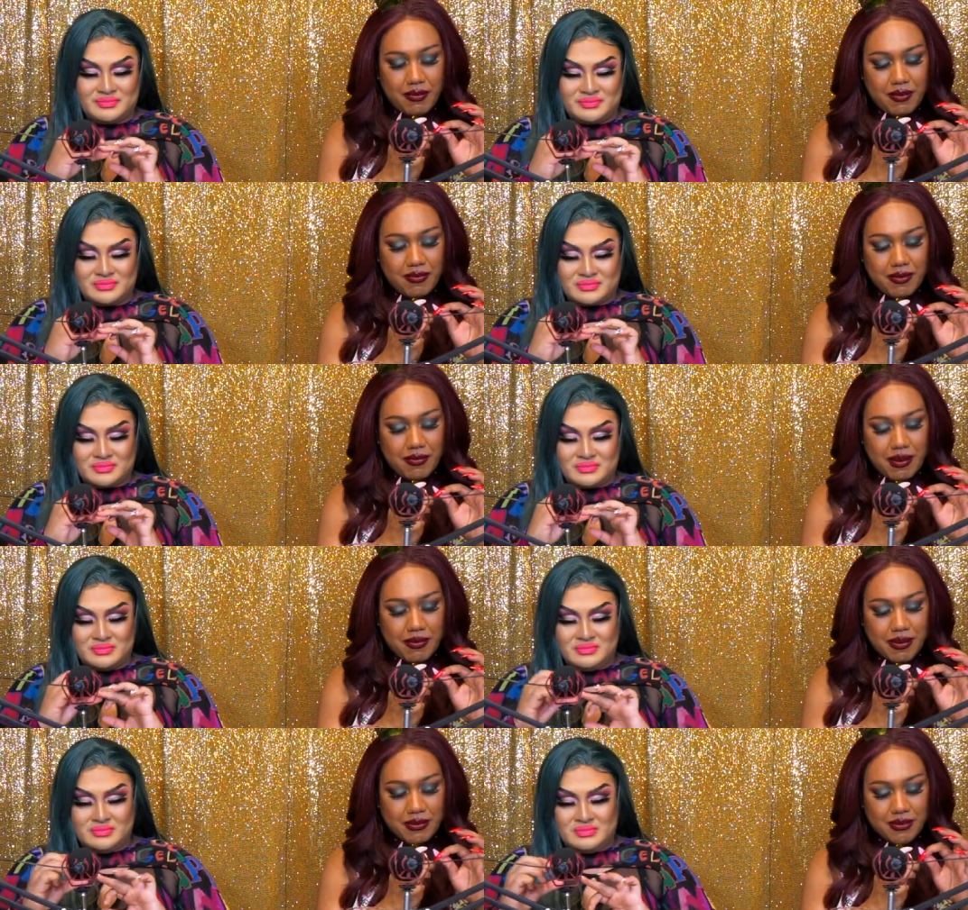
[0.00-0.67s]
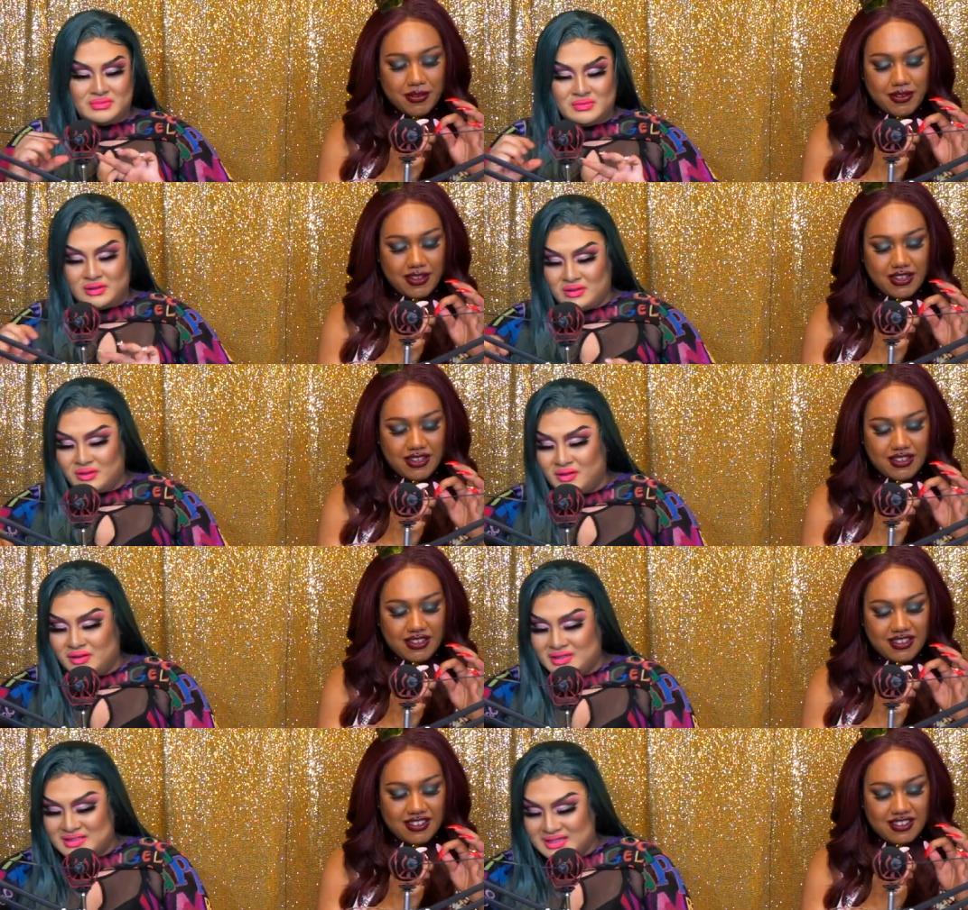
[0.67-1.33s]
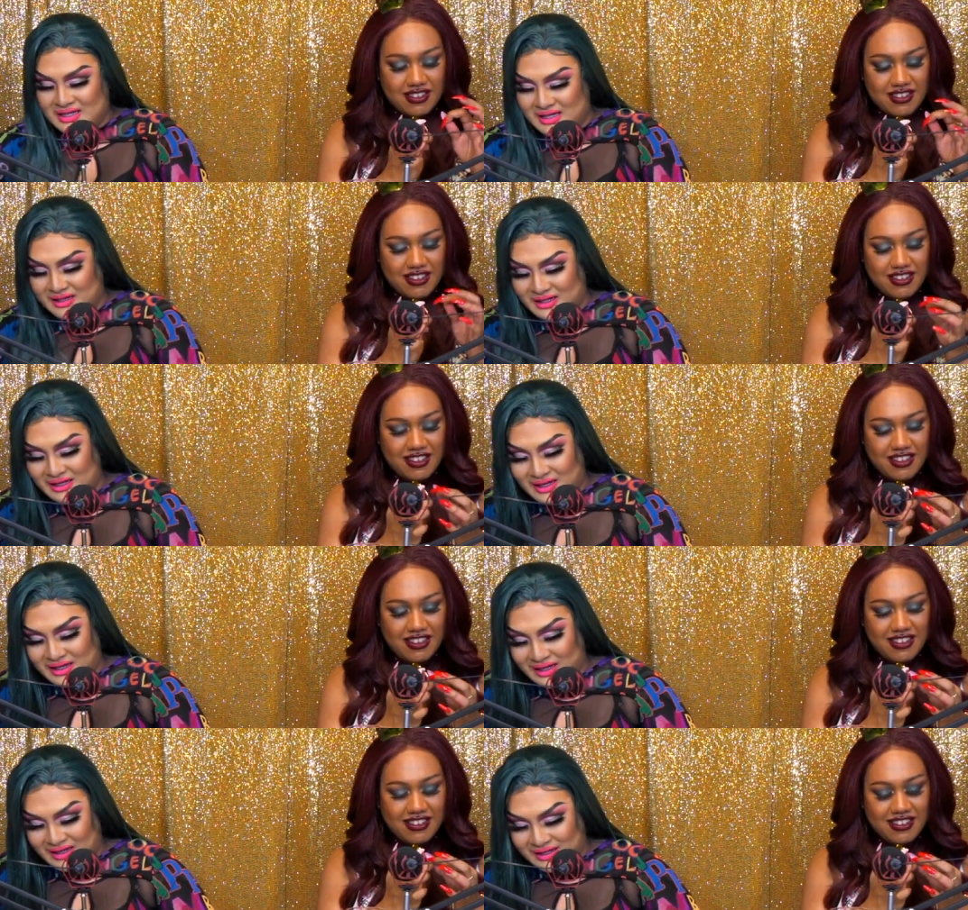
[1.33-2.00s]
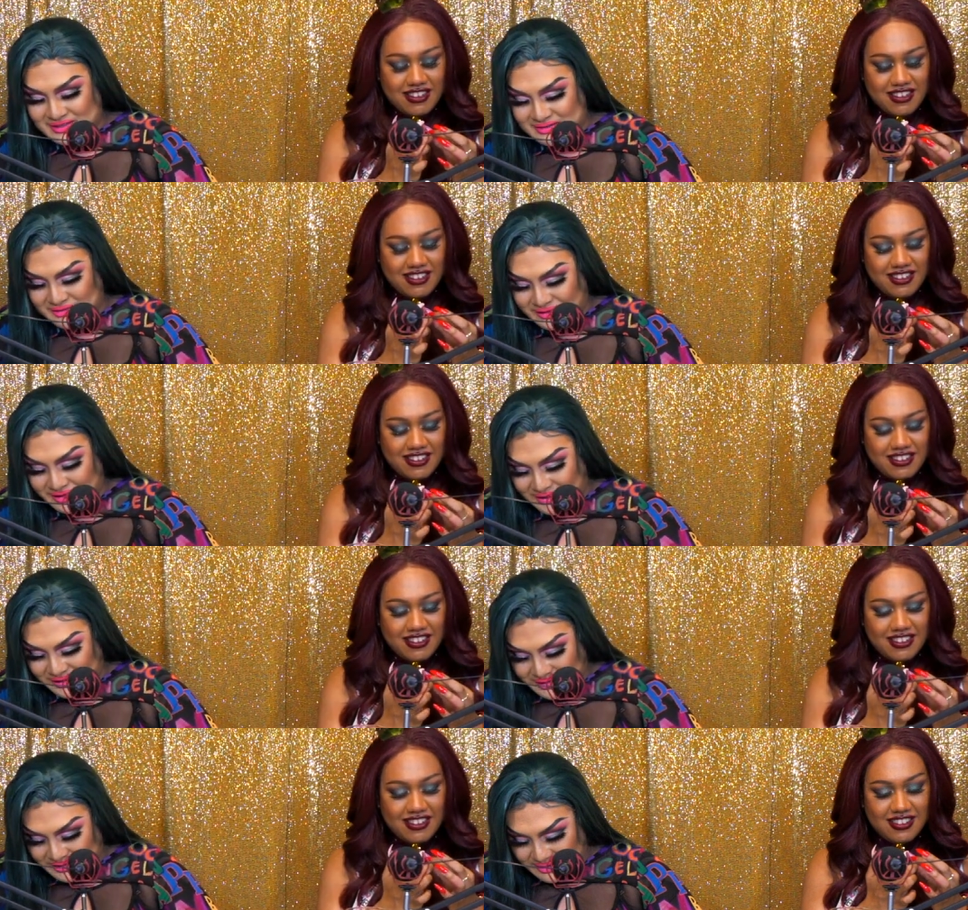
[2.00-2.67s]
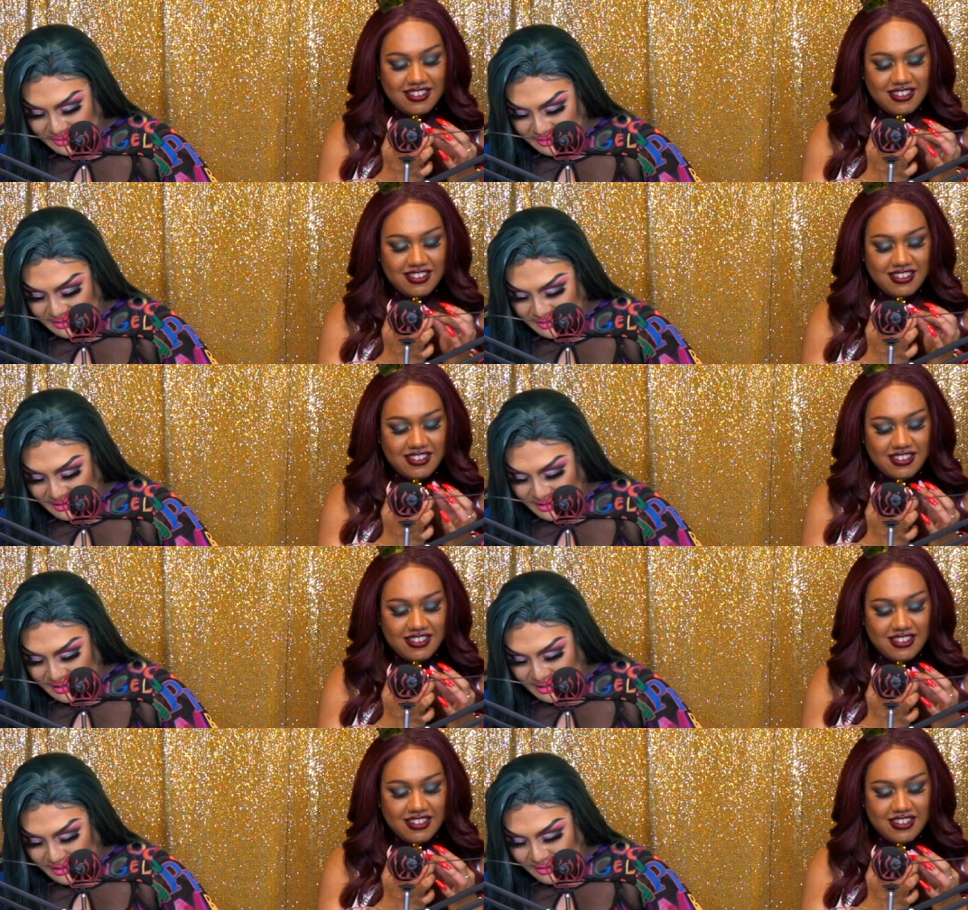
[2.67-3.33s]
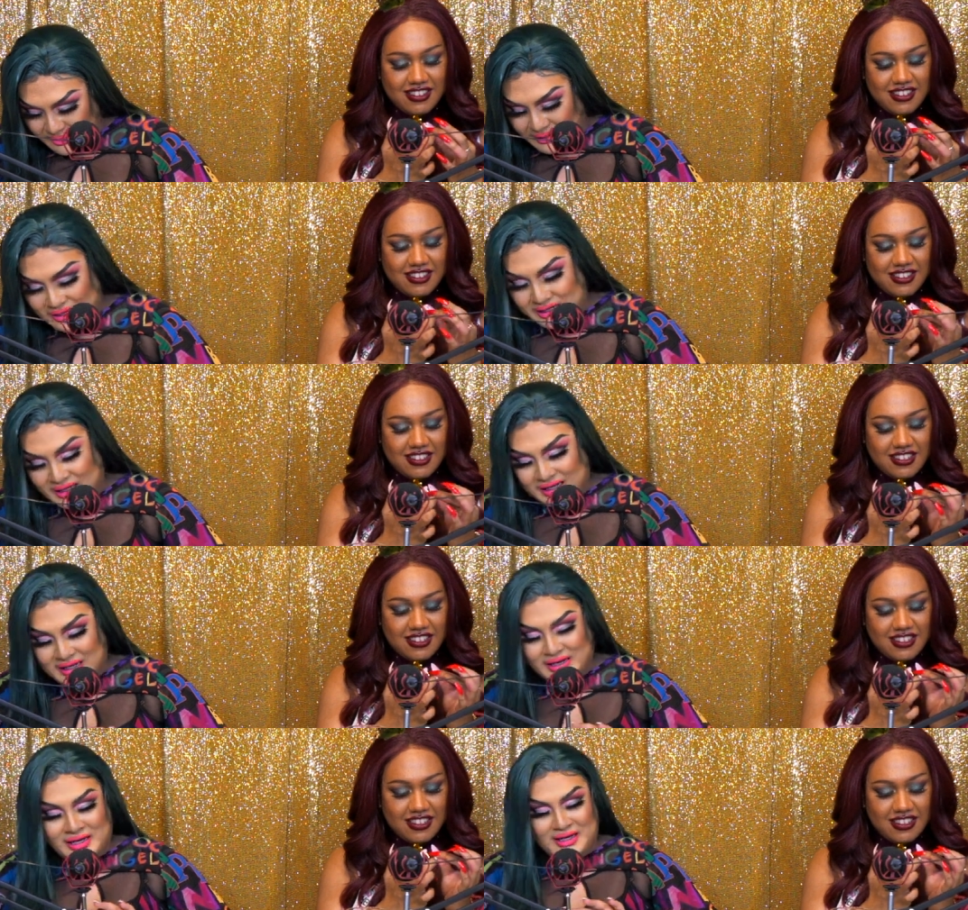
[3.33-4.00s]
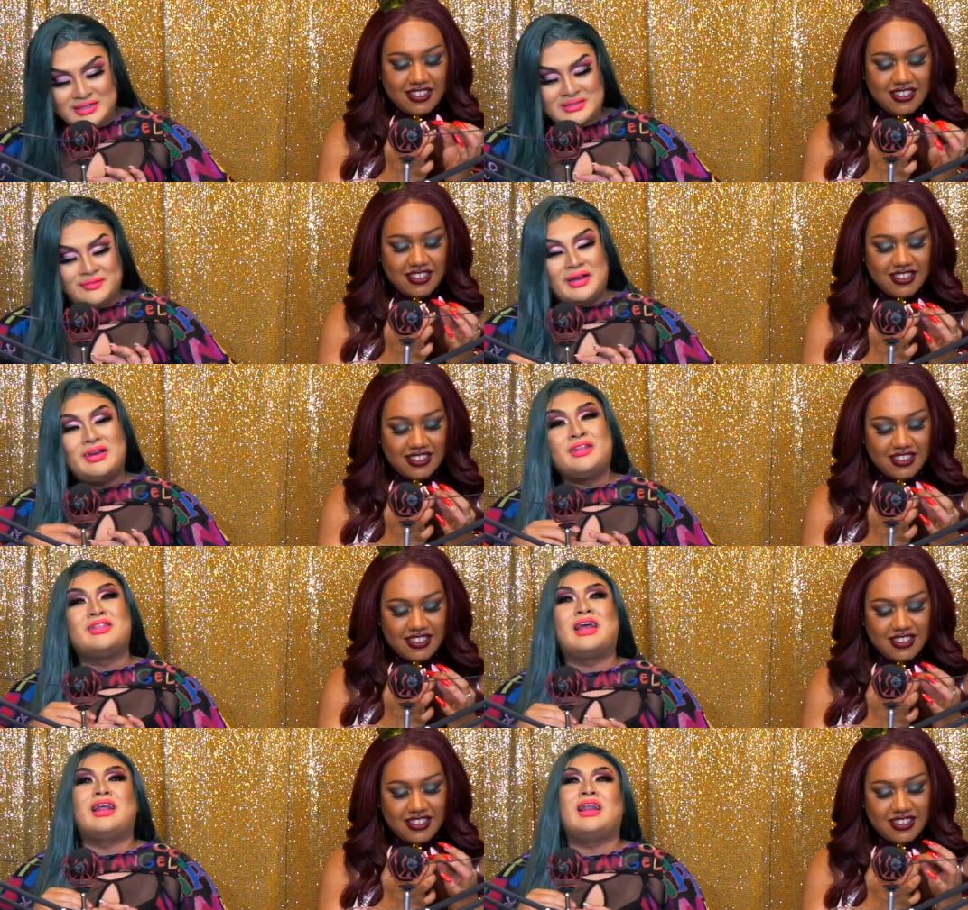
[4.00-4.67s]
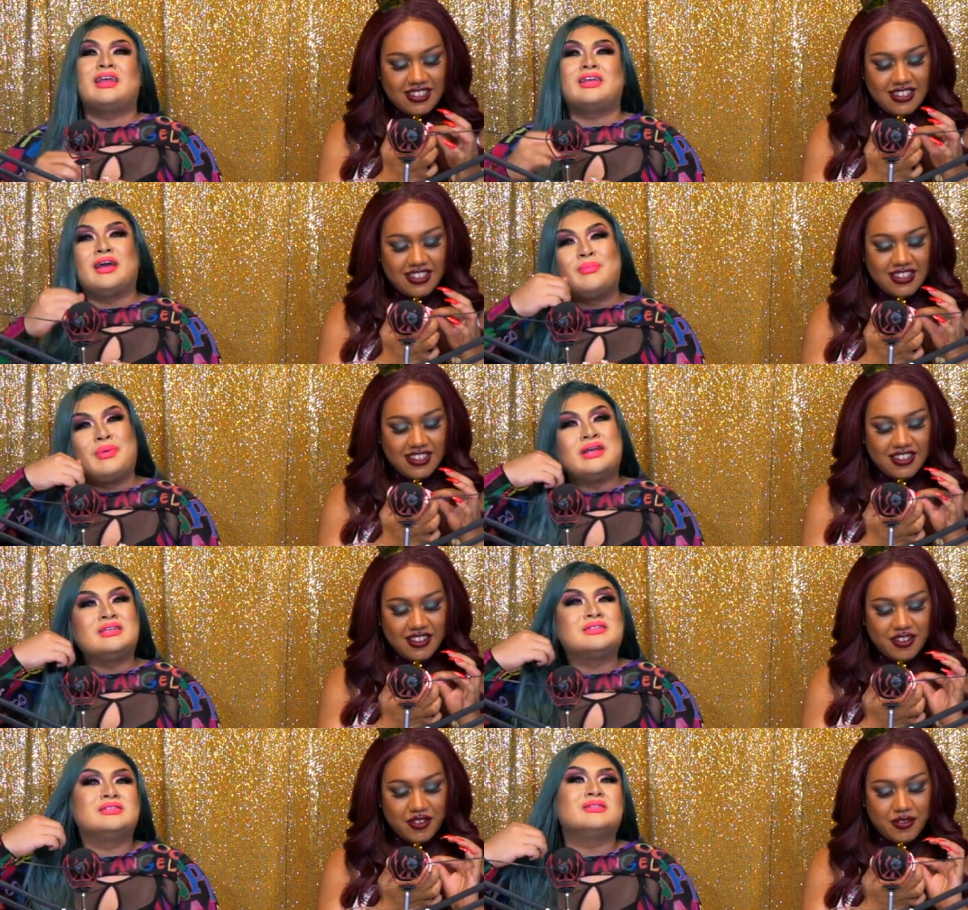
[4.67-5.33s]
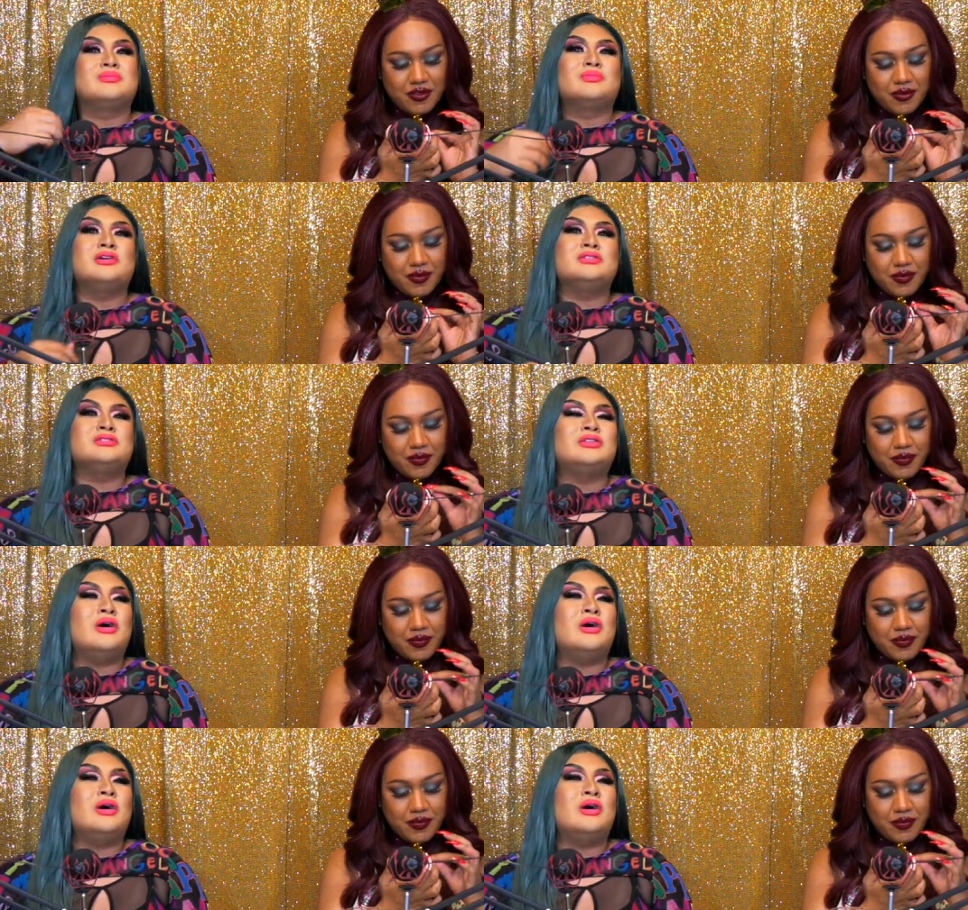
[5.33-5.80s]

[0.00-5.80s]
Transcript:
Speaker 1: prefer my mom's
Speaker 2: cooking. Oh, is that okay? Okay, that's great. But then again, it's very that like yeah, but it's because